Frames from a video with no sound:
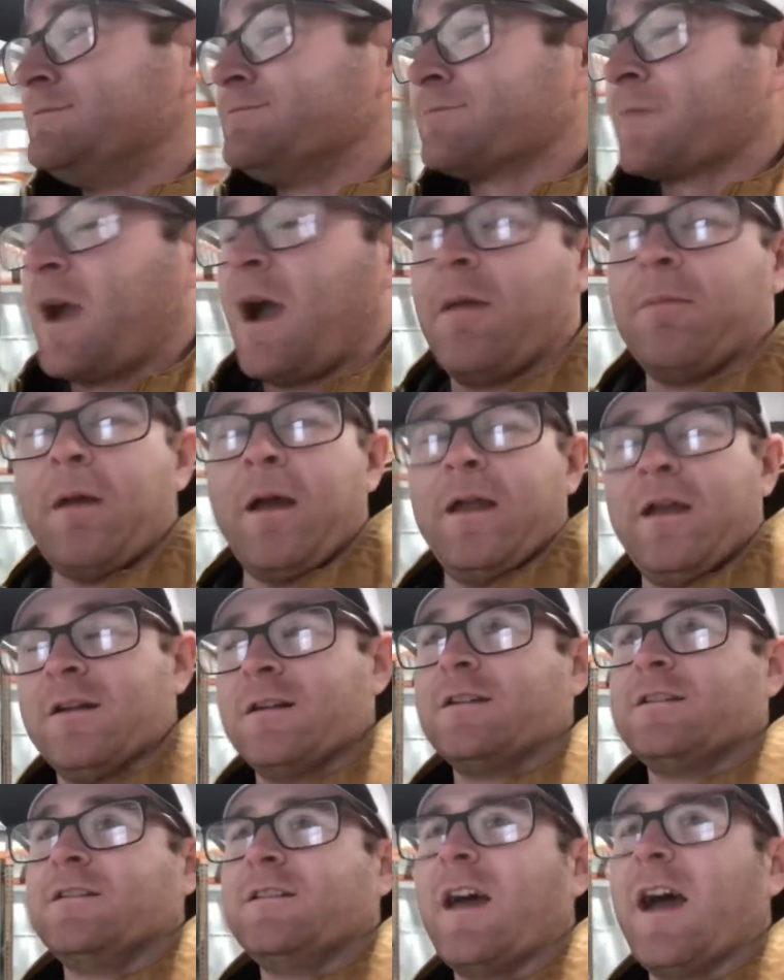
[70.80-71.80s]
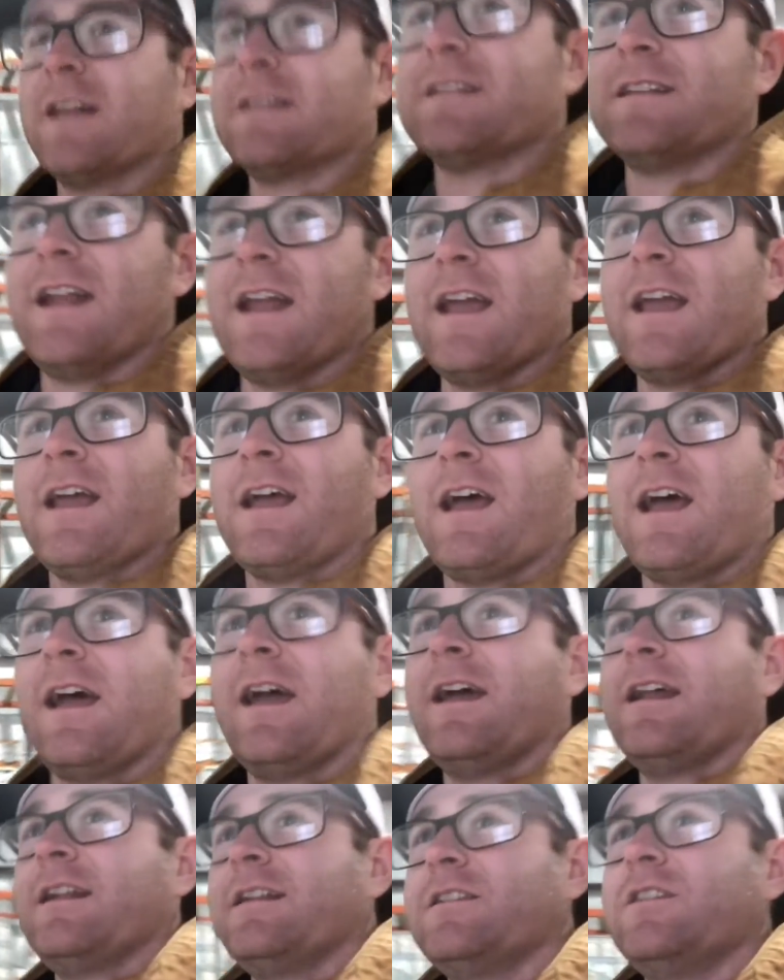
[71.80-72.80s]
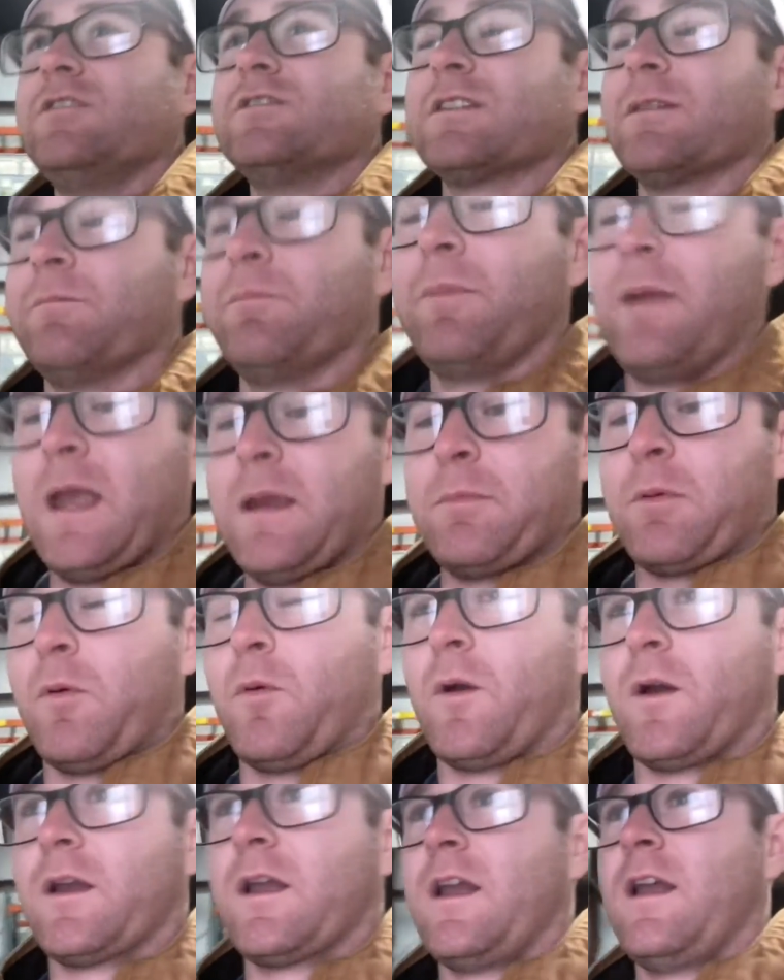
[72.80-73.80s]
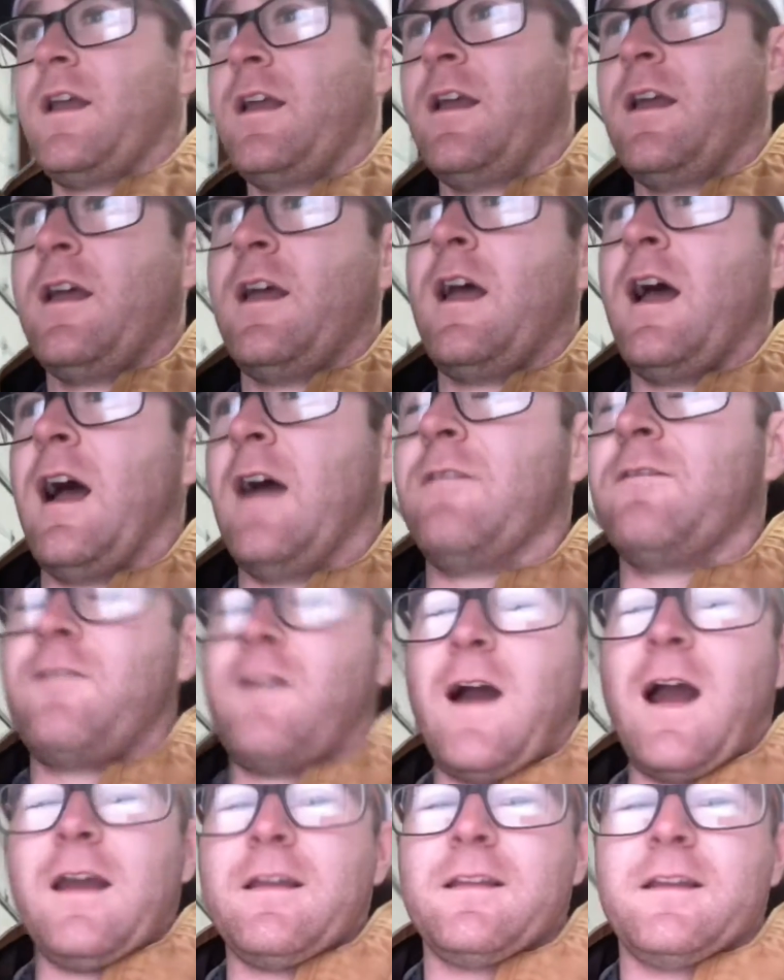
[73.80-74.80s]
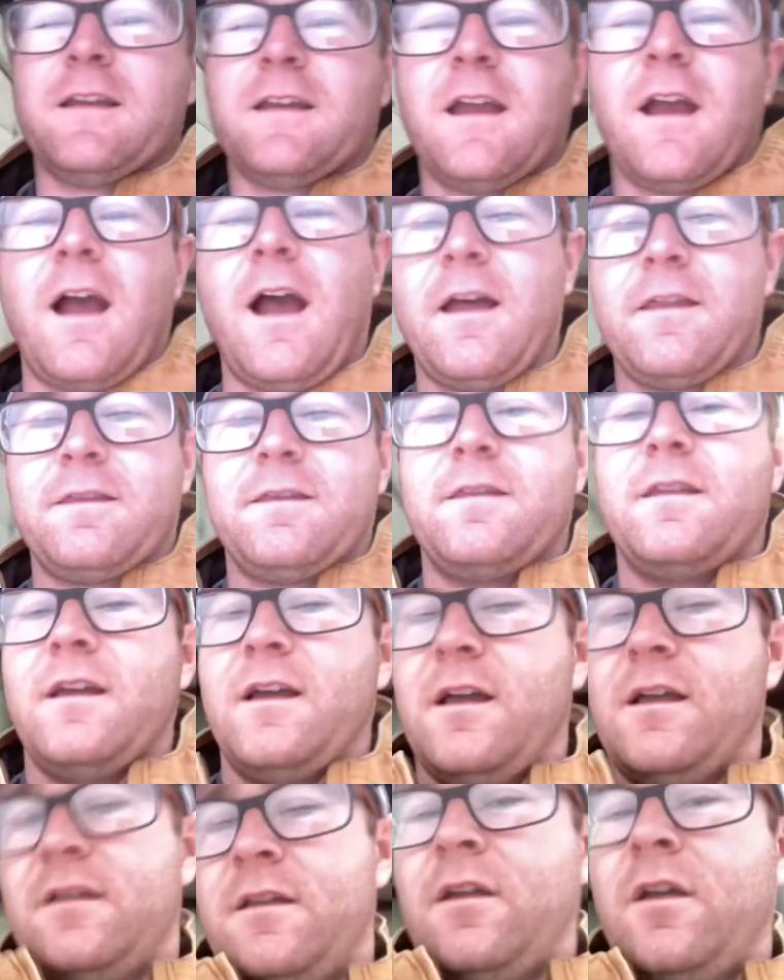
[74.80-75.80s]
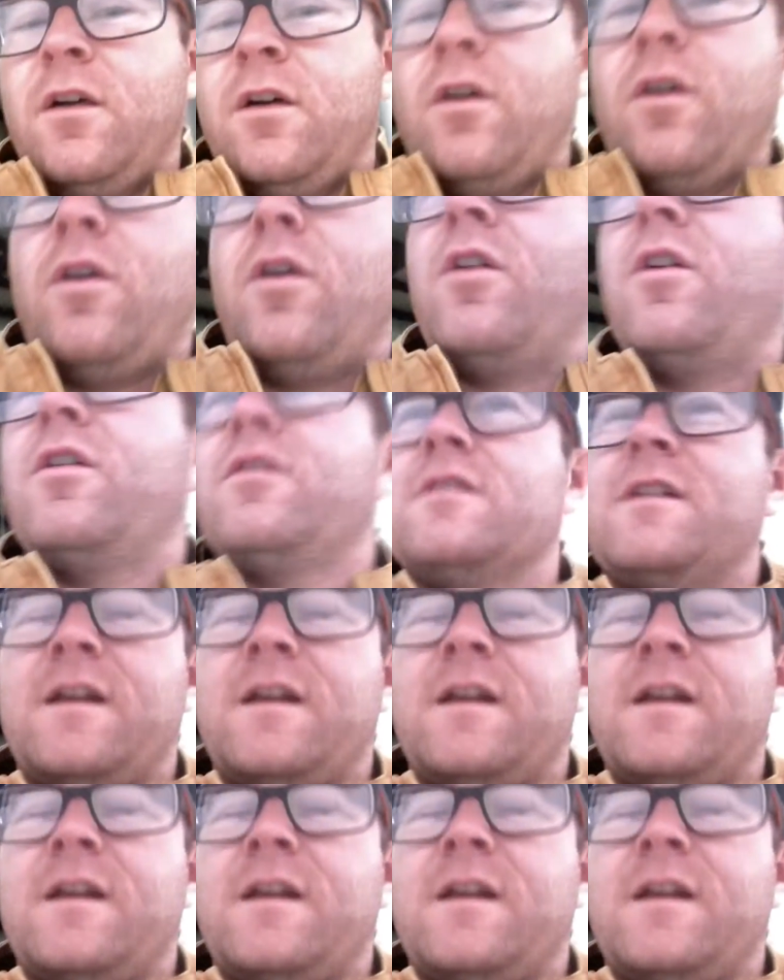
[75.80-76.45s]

I'm not here to do that today. I had to do some paperwork. I finally got the old